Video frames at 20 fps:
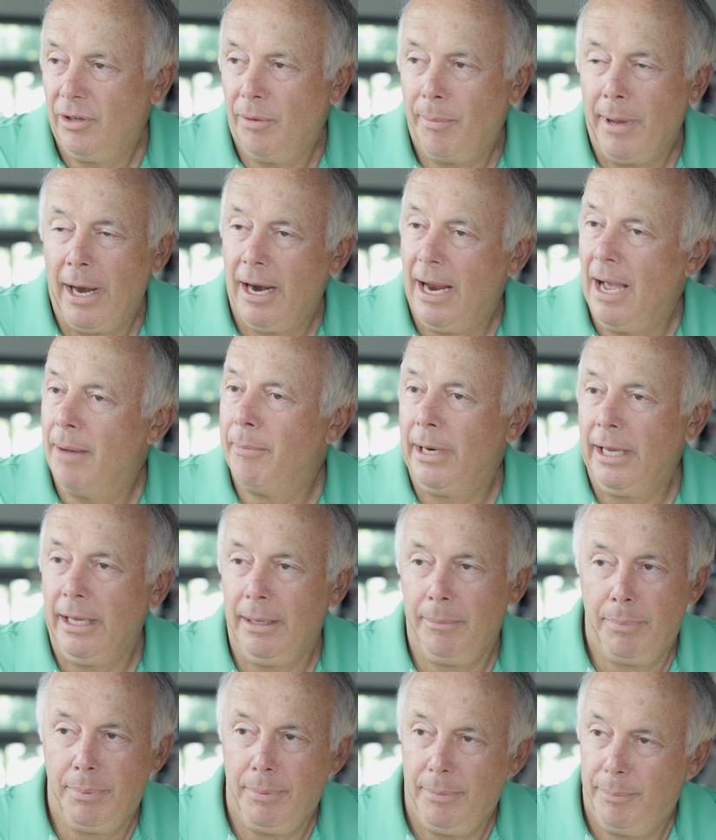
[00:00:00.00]
No matter how many
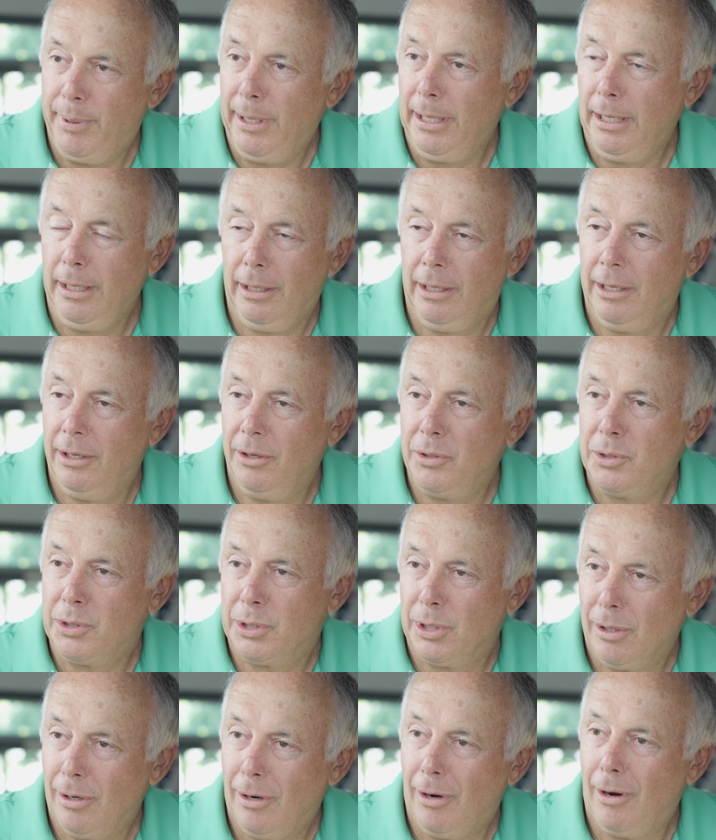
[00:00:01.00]
PDQs
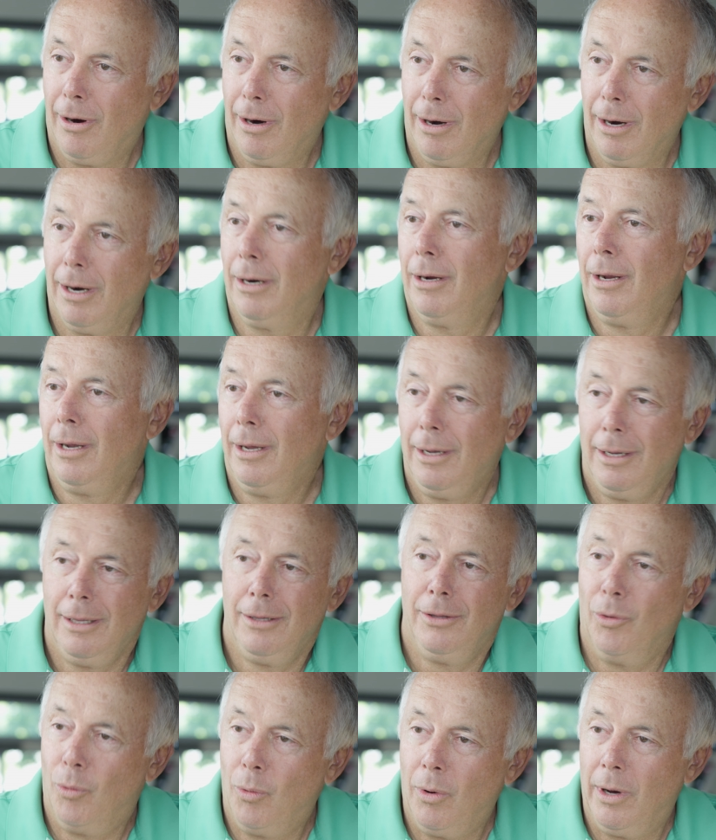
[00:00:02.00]
there are,
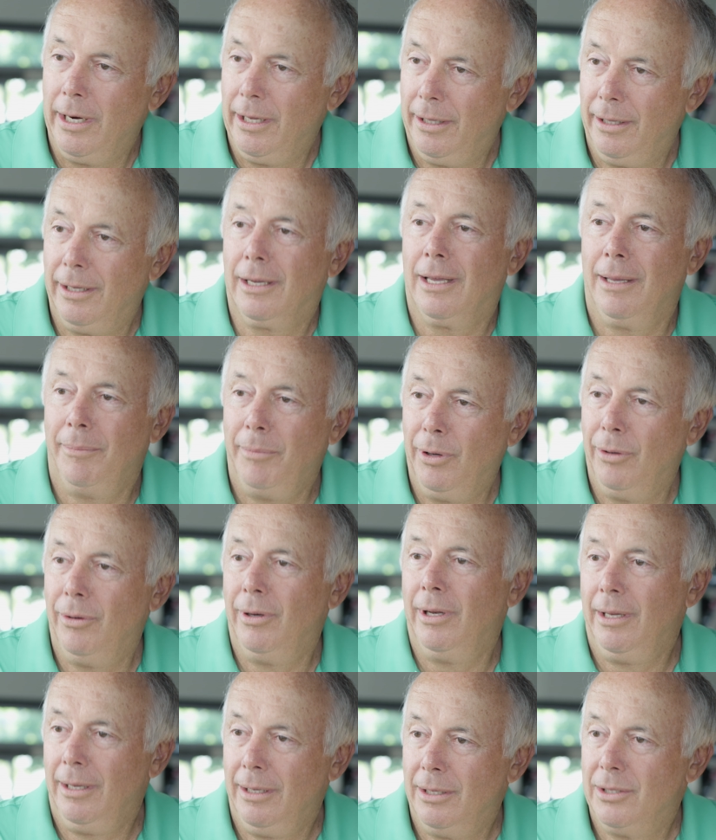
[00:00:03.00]
the one in the
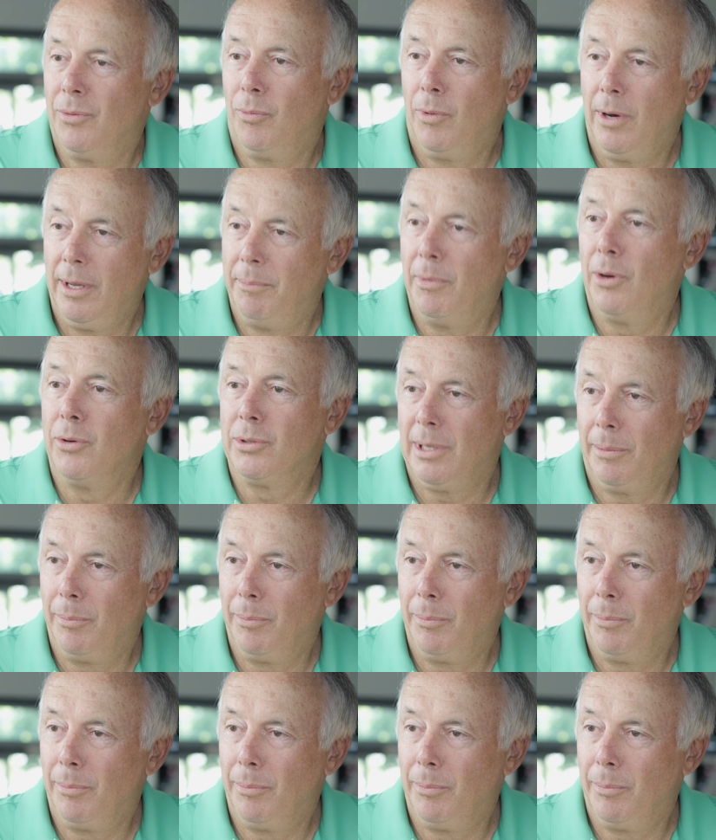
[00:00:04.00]
community is the one most